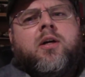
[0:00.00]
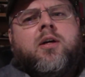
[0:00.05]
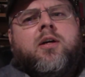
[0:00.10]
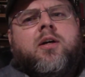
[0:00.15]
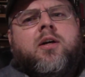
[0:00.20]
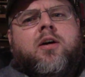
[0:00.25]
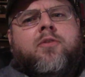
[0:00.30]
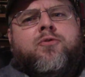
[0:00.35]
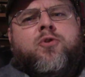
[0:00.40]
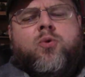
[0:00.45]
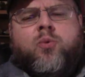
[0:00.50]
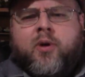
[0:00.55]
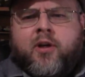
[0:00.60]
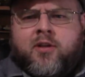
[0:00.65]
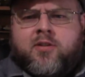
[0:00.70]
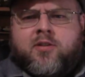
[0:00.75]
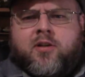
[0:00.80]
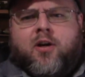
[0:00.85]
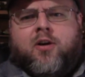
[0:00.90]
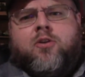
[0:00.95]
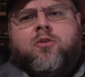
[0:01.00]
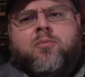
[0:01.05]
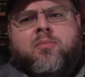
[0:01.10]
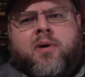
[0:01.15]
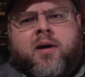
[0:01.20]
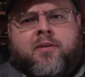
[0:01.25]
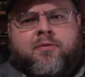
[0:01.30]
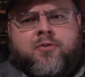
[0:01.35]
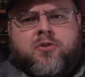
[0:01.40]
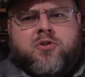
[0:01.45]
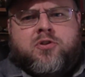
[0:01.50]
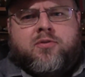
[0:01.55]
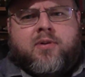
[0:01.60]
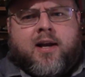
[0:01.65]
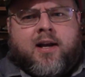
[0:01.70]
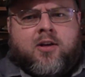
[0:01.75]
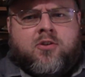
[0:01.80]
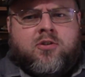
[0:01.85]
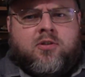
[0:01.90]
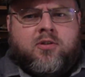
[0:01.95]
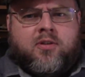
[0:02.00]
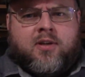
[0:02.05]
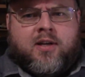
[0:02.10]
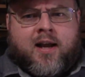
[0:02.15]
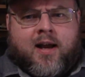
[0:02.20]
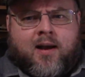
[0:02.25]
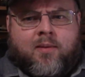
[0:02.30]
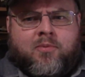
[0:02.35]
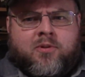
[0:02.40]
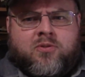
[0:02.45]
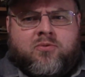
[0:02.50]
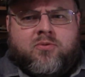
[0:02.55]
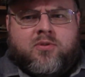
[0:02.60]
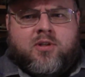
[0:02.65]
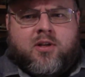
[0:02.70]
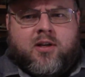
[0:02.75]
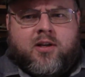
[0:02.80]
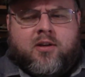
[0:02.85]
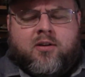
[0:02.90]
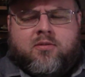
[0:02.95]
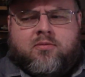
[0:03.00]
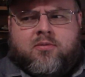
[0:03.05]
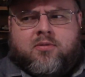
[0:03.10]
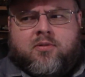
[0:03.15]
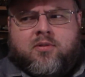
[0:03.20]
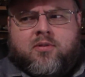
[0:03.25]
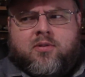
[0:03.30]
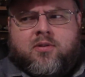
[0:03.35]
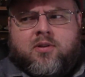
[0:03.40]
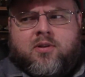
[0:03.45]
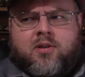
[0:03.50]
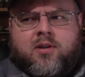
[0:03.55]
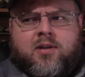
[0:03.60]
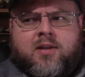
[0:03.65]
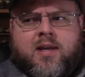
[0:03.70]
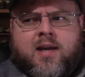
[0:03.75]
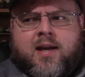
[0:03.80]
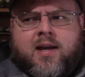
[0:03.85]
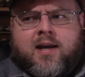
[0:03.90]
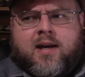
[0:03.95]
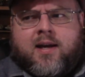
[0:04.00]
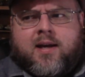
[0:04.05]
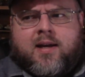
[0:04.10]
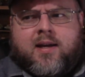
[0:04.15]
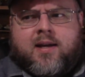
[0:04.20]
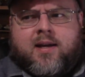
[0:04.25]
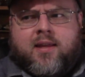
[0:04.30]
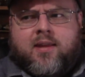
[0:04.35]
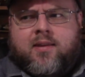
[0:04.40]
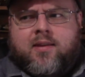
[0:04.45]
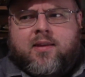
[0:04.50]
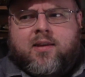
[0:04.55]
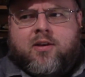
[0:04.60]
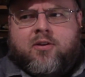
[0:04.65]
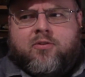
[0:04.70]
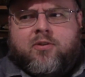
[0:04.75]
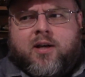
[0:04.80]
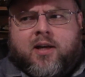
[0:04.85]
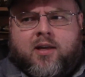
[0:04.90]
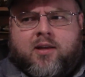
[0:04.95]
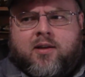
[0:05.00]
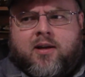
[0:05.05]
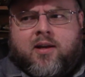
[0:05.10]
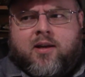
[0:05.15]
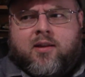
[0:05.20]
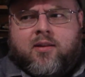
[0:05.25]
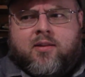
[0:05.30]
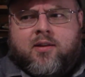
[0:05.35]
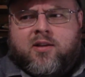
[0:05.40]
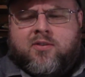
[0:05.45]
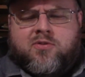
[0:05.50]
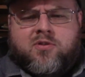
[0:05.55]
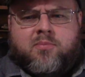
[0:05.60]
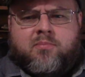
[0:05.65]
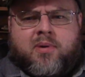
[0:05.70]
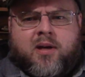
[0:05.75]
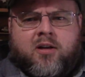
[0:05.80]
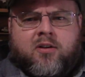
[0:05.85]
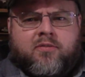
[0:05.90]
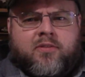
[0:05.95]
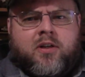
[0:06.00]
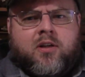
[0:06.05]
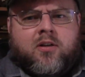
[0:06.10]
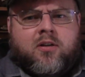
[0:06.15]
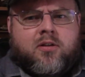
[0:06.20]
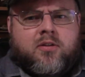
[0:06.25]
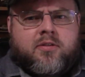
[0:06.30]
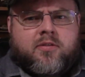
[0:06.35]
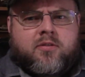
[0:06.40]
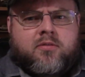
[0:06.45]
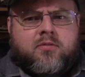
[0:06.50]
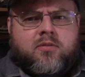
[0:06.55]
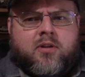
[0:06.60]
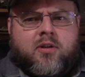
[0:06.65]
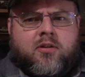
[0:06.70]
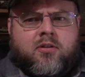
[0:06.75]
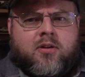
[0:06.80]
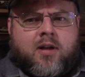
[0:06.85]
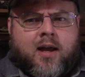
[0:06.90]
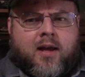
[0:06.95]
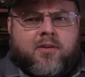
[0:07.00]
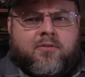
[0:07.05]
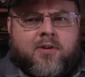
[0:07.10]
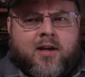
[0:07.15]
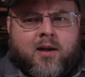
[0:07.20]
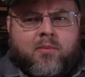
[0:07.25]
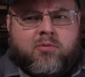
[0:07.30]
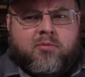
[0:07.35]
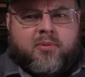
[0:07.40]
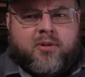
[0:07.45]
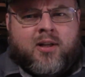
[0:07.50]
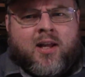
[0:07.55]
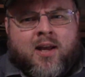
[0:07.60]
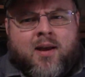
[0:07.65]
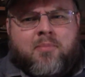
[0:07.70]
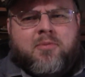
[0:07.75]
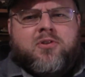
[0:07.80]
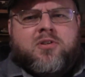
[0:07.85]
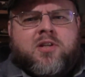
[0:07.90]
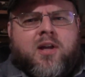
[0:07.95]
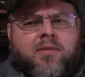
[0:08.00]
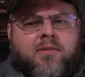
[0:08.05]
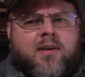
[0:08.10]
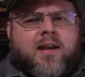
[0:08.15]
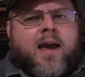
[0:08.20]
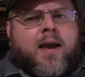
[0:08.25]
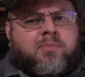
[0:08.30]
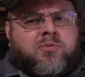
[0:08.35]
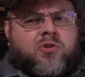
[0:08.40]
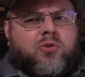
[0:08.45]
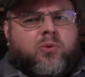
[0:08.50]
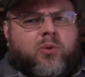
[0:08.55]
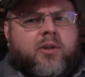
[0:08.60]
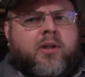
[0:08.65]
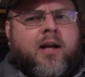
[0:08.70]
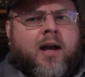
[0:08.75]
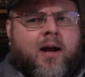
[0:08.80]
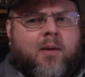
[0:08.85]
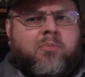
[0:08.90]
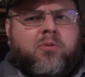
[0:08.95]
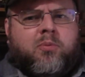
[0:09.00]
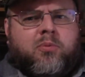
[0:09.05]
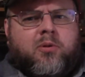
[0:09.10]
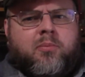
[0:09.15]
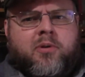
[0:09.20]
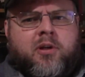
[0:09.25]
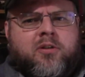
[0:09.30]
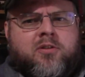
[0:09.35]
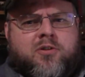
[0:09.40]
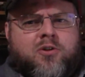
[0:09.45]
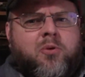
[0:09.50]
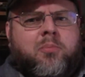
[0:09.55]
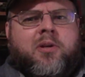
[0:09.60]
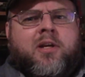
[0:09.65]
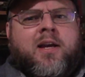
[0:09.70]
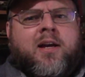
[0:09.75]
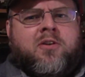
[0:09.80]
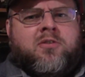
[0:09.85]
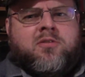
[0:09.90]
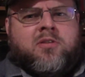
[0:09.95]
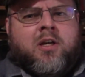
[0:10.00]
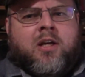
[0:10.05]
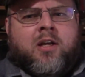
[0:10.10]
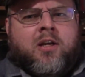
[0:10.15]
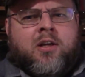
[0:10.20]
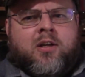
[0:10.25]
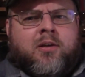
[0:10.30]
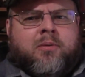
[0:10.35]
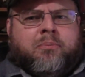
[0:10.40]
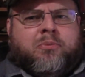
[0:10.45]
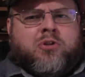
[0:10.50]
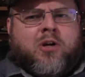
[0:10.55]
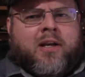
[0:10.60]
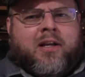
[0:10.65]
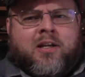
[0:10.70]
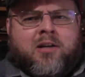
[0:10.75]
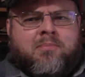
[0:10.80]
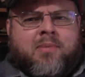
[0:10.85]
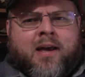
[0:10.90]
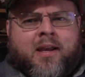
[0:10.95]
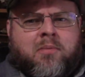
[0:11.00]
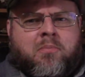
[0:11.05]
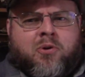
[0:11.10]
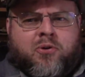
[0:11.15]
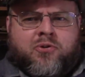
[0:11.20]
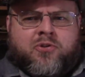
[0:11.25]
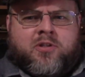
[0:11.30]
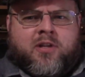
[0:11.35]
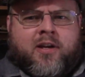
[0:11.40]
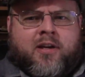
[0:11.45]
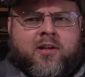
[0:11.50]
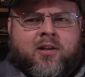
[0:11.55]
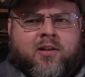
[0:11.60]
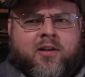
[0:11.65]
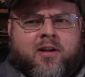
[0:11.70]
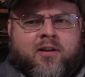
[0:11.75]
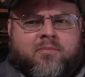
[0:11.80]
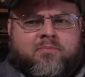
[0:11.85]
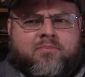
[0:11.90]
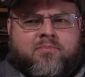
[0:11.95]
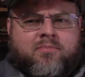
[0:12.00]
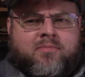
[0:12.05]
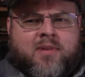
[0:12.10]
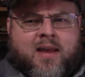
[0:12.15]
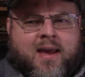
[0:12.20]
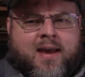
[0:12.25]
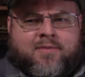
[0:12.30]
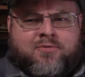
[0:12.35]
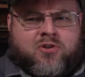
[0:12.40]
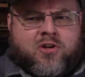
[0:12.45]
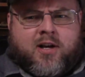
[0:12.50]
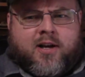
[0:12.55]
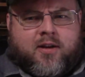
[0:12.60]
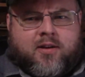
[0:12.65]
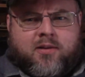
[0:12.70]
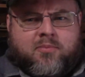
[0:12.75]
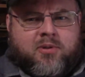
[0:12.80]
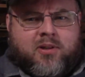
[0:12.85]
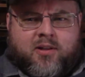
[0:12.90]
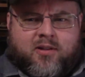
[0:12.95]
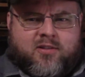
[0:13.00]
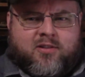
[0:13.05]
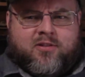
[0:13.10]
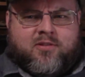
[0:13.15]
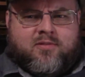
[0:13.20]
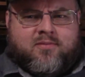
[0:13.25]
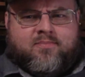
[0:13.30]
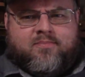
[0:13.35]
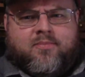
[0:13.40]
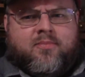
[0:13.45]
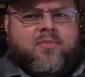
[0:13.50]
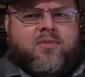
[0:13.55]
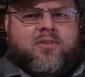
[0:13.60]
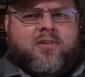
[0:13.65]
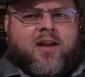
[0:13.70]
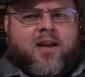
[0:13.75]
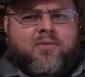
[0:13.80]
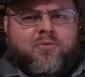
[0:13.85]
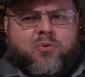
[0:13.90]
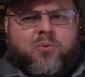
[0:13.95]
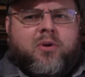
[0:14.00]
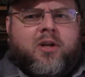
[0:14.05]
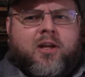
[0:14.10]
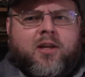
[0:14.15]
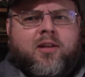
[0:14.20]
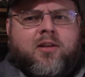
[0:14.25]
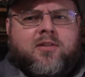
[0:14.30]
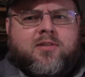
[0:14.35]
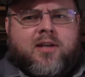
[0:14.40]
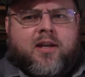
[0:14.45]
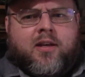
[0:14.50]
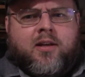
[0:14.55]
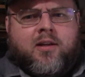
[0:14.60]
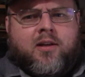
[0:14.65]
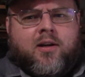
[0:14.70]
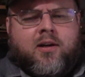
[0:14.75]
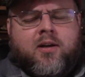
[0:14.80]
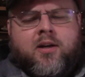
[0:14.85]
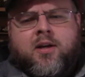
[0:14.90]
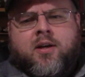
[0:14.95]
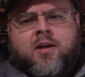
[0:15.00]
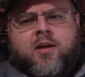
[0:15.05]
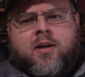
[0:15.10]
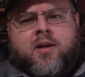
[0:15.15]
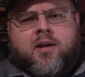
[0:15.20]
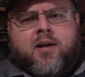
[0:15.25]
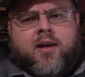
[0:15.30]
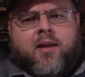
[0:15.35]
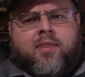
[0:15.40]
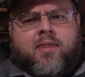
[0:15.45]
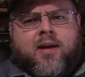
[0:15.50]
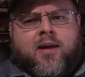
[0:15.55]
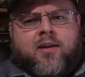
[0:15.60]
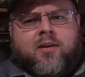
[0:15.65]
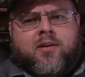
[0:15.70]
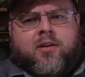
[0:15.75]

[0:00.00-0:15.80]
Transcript: a few weeks ago, my first reaction in the comments was like, yeah, I can think of some better vehicles that are kind of comparable. I mean, there's nothing absolutely comparable, because nobody else tried to combine a motorcycle and a half-track. I mean, it's kind of a ridiculous idea. And then,